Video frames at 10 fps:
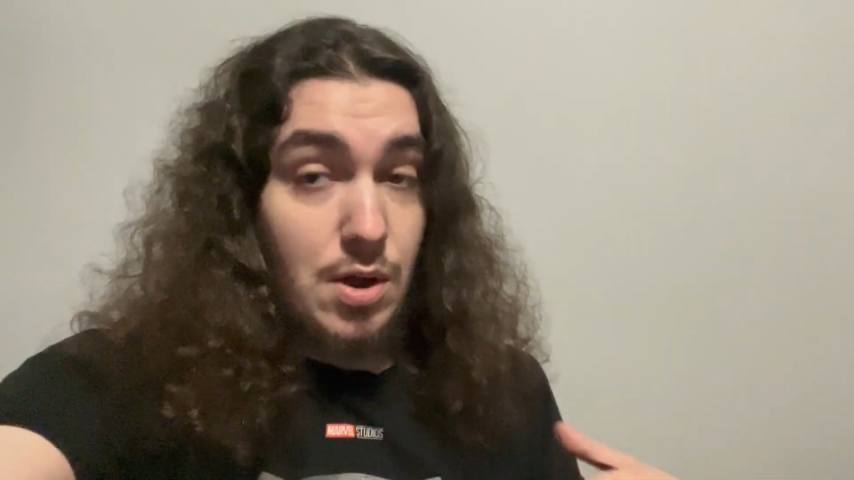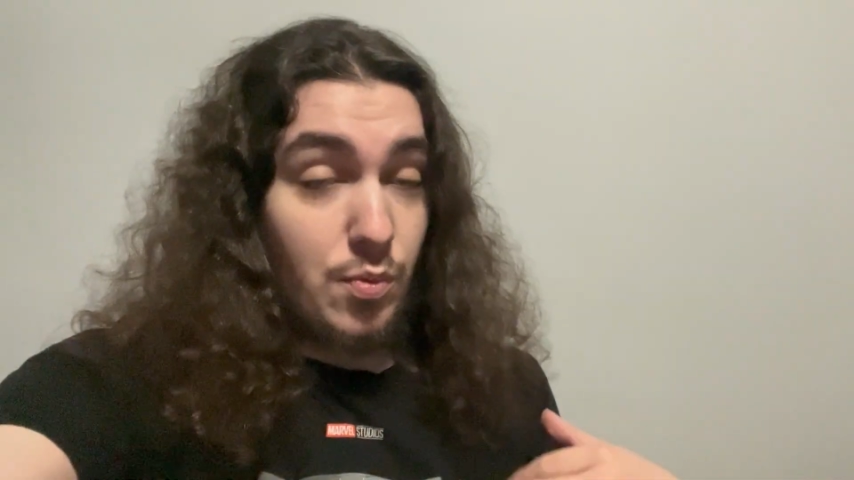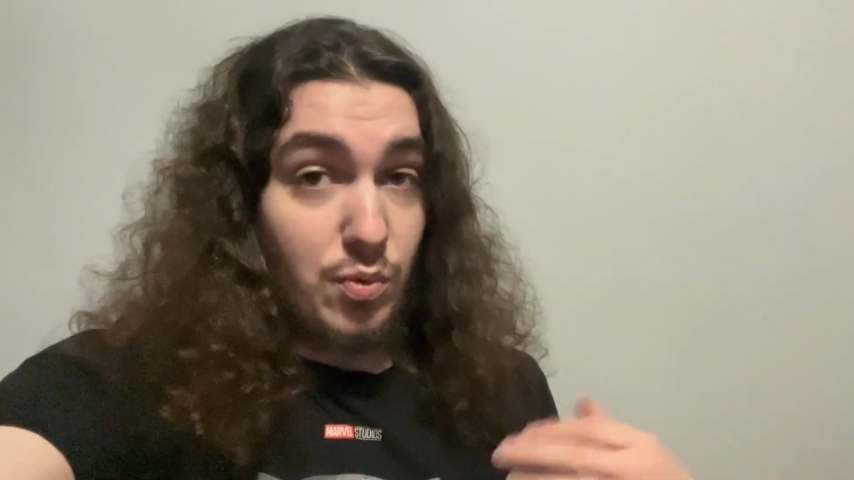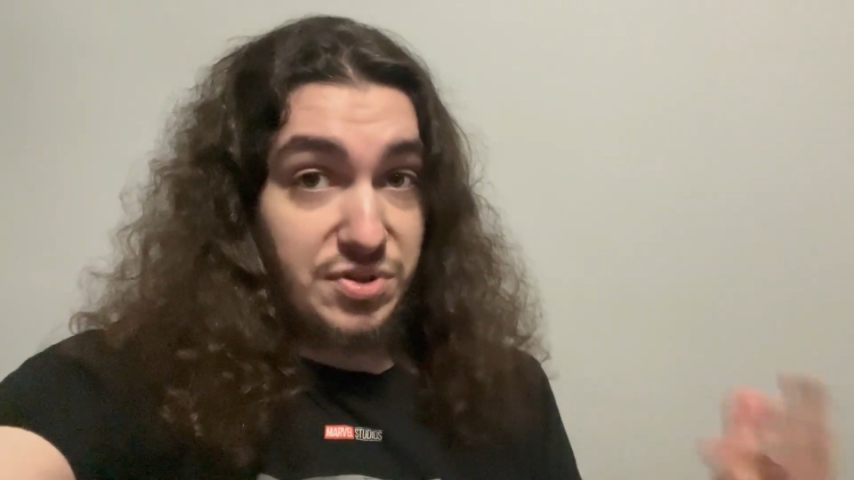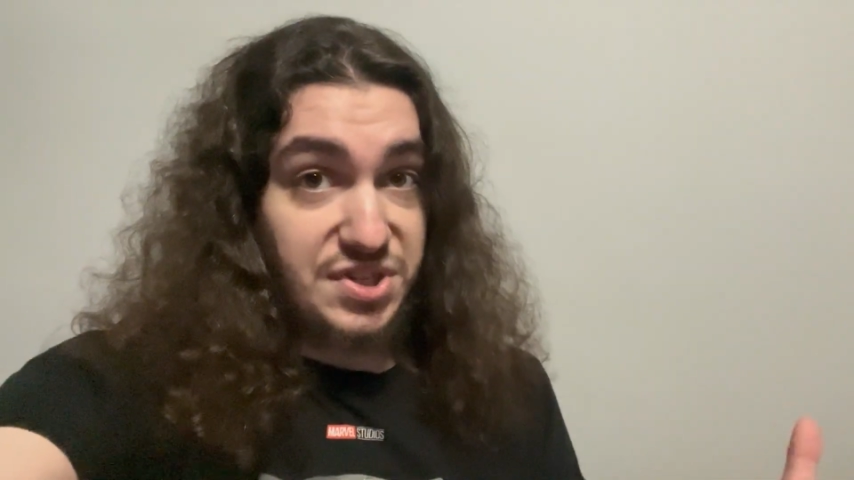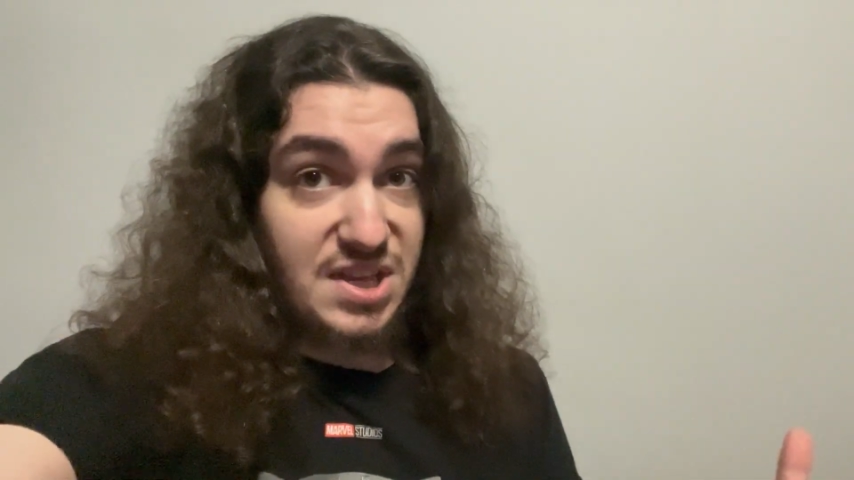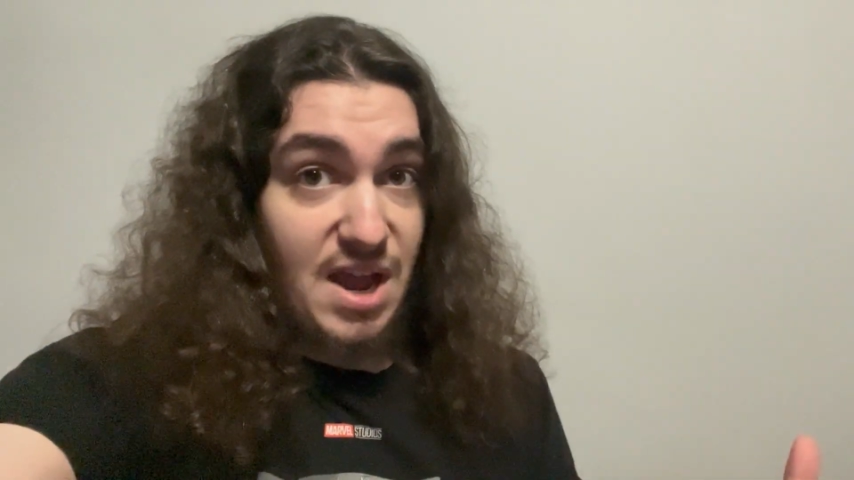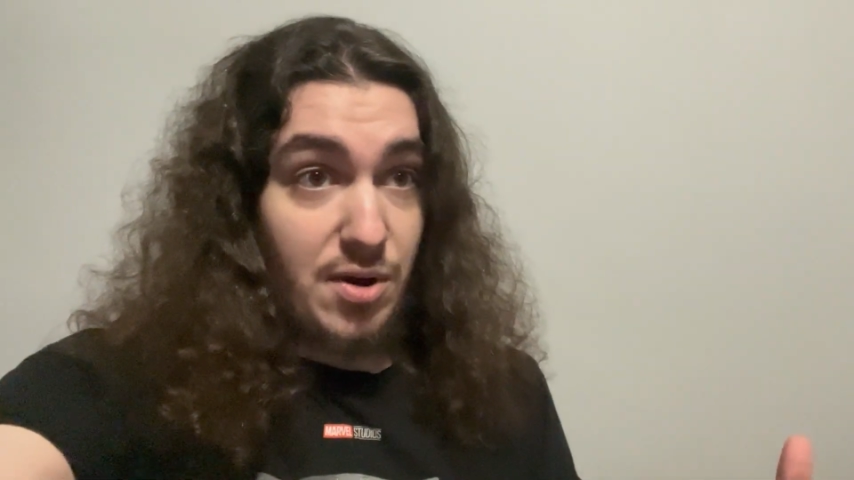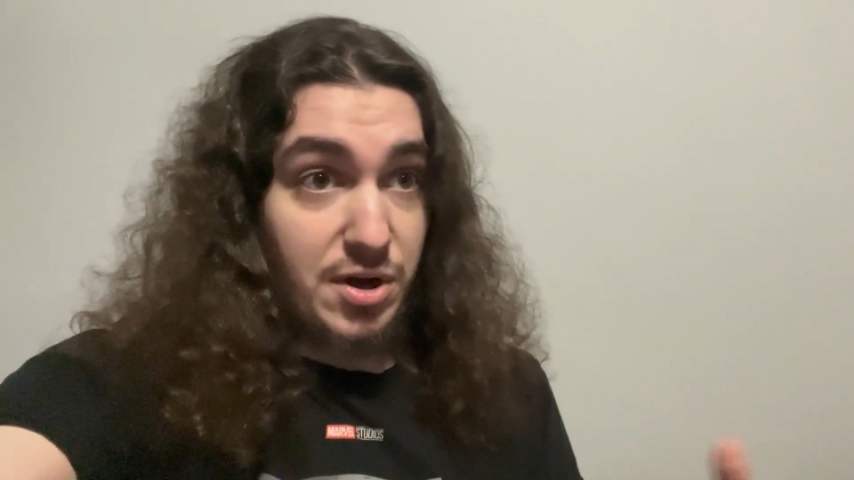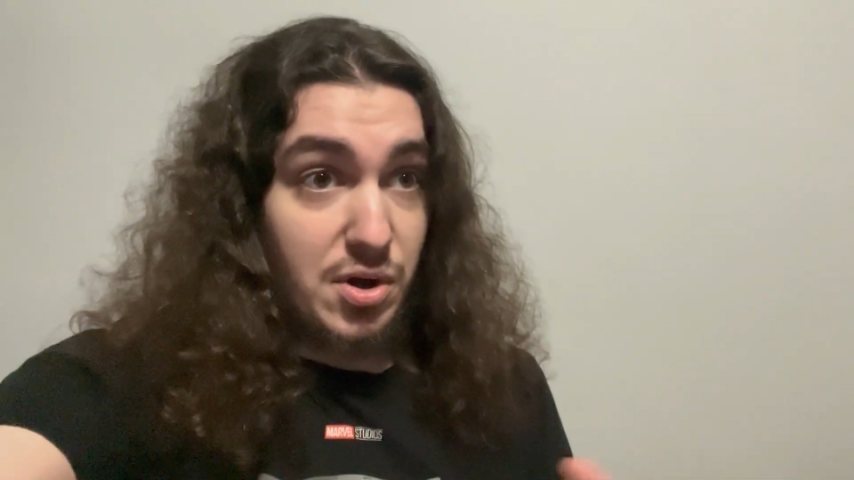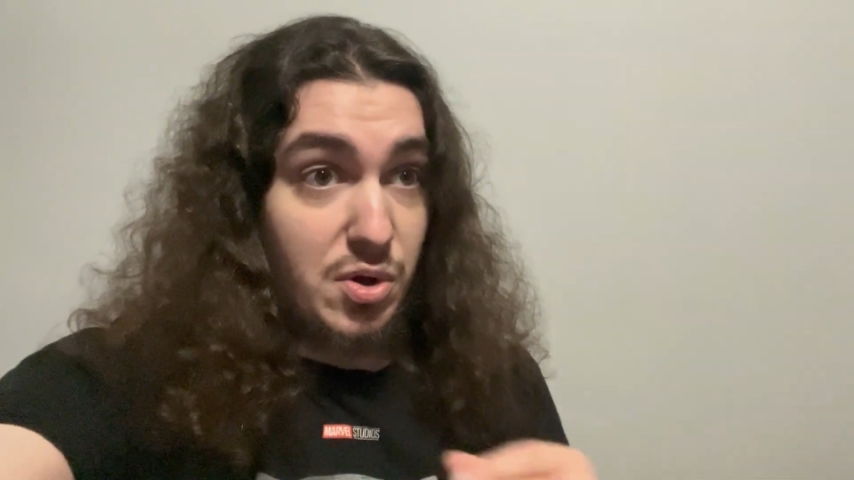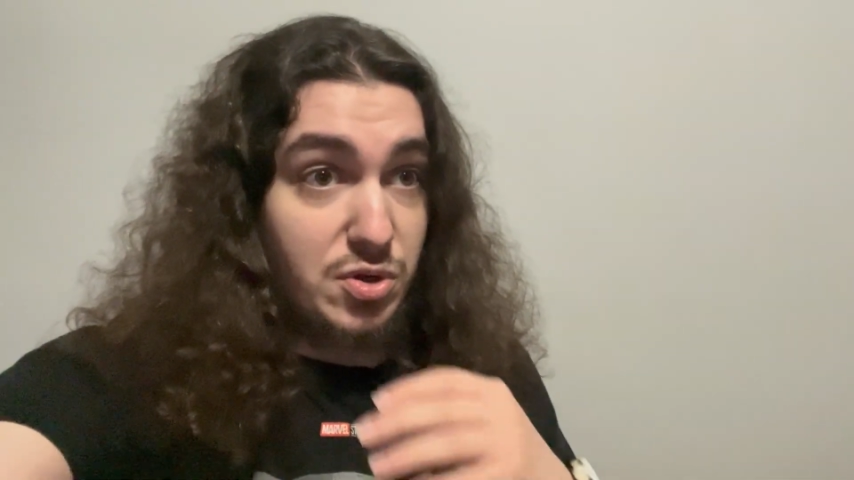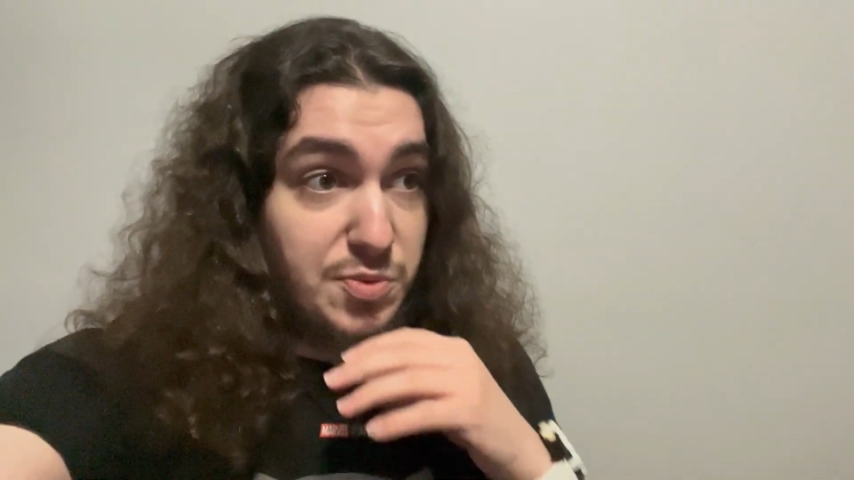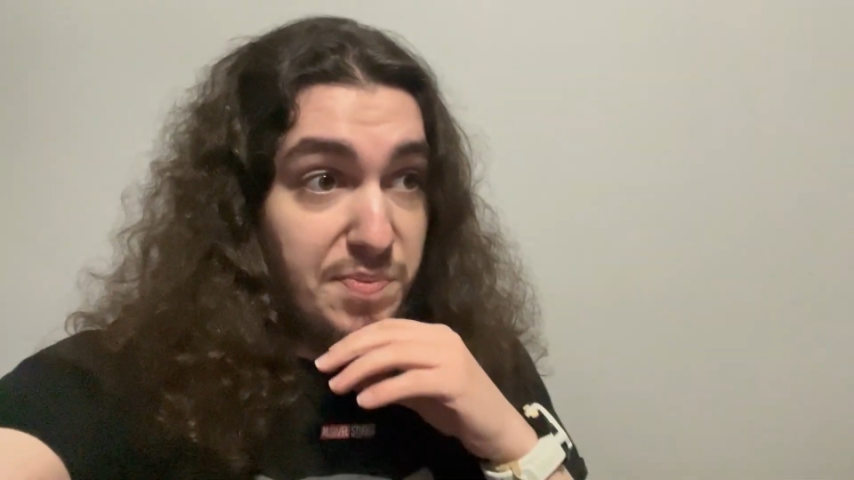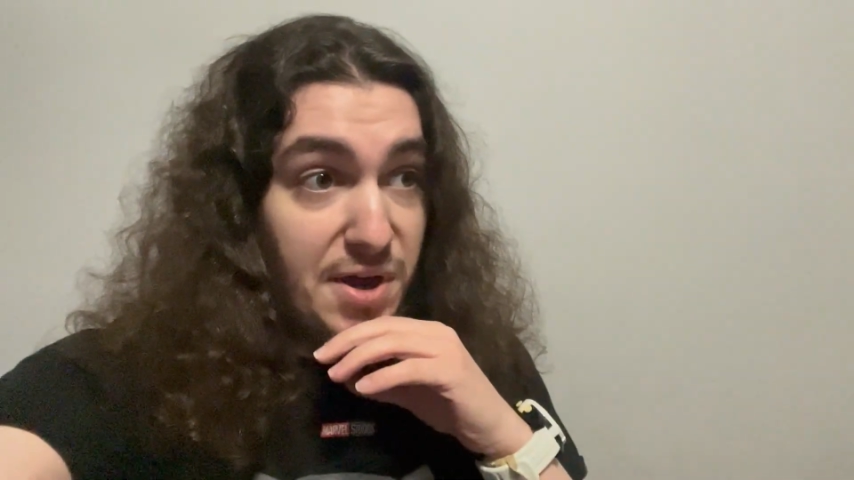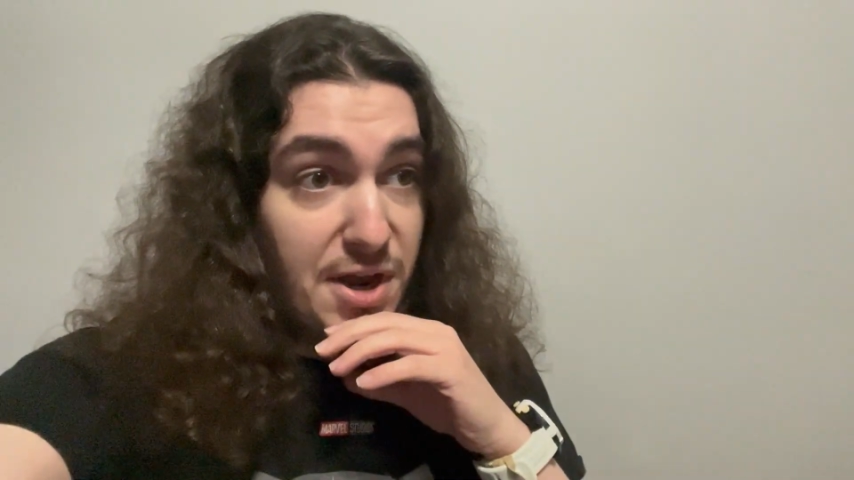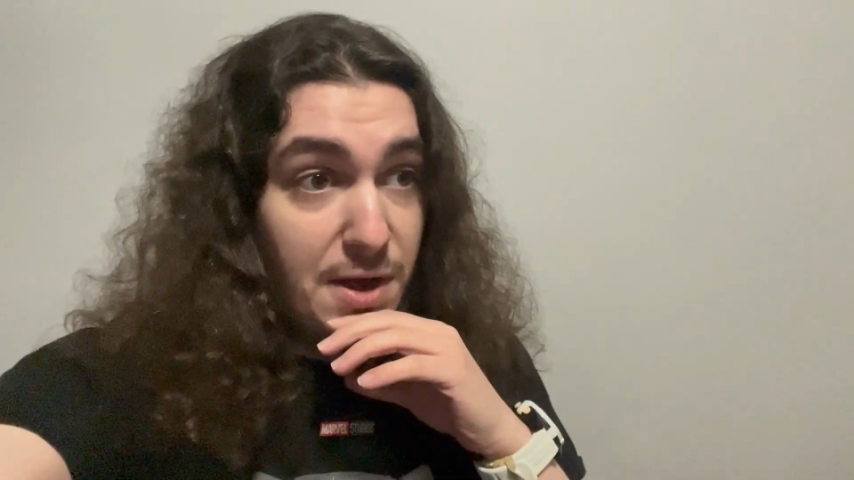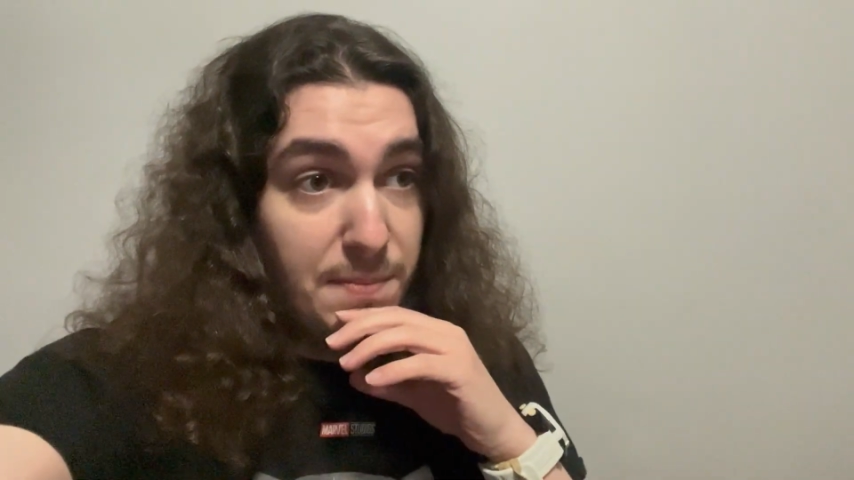We'll see how it goes, but